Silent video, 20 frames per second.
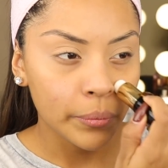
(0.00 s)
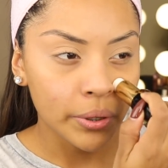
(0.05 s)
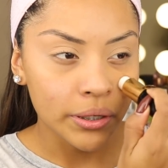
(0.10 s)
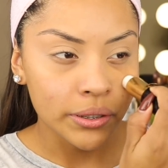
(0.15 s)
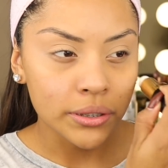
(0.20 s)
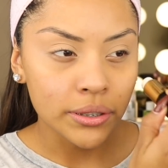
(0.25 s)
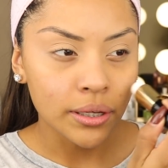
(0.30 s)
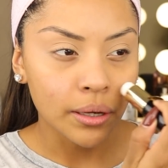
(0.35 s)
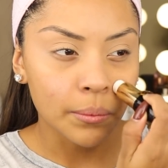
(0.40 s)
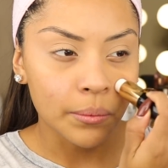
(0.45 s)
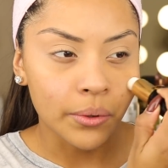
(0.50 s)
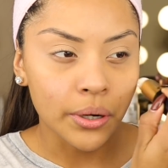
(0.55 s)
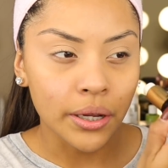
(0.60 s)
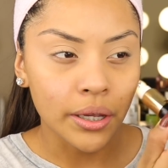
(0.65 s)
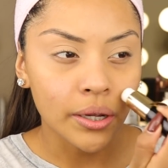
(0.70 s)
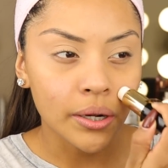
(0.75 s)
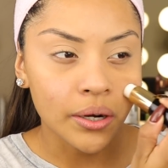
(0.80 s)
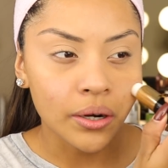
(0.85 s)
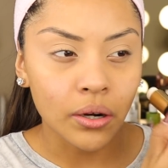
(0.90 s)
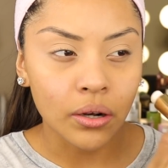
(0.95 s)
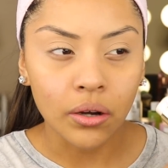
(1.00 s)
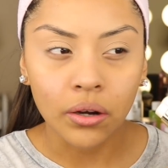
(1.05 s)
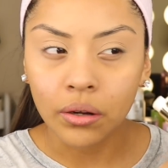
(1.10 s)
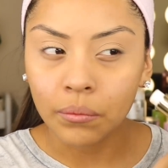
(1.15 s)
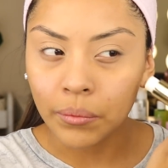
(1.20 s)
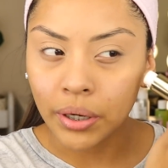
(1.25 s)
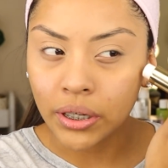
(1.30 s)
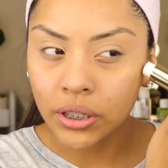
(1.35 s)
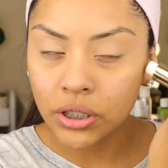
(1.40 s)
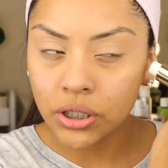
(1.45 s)
put some right here
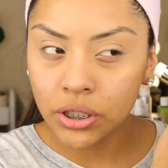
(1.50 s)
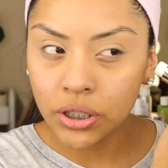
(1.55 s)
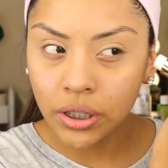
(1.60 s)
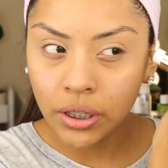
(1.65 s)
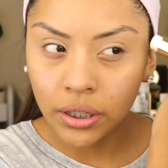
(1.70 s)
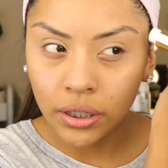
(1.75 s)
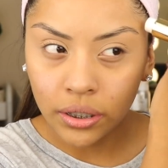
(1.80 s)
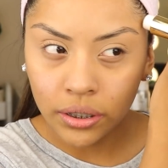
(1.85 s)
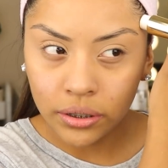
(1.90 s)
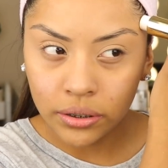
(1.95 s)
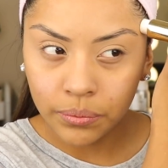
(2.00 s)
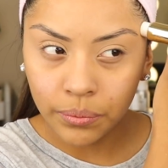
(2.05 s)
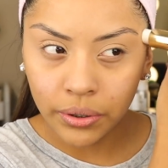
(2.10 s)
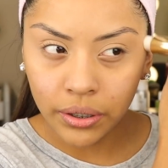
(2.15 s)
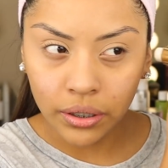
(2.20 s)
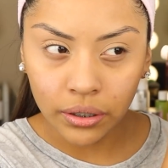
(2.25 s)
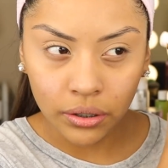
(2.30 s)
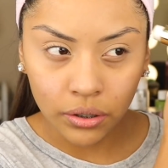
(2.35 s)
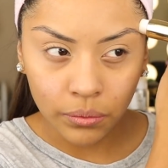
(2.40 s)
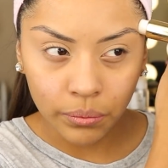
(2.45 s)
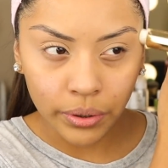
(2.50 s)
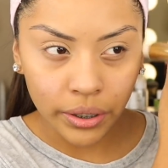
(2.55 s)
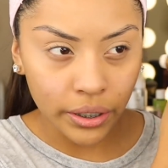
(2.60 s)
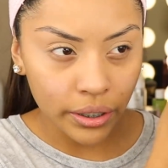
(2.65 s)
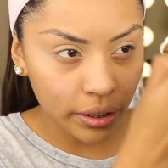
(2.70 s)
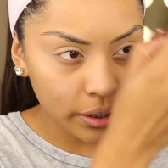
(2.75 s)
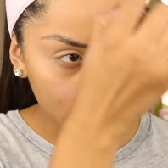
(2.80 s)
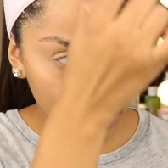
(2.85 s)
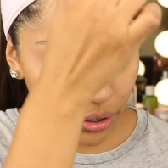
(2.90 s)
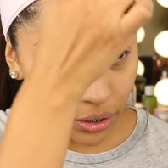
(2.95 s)
on my cheeks, put a little
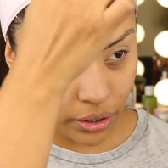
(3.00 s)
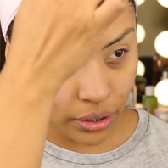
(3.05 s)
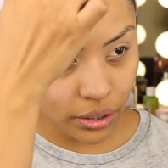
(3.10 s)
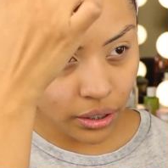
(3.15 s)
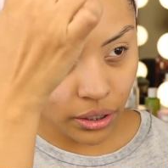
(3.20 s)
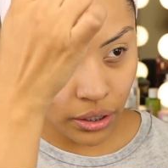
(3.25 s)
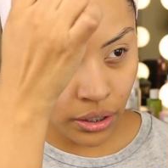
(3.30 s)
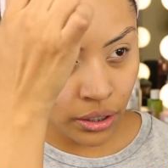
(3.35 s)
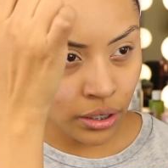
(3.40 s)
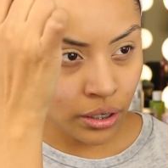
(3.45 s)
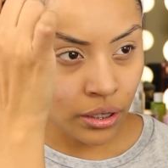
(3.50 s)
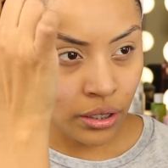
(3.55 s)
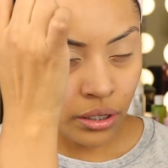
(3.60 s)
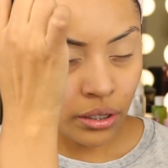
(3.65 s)
bit here,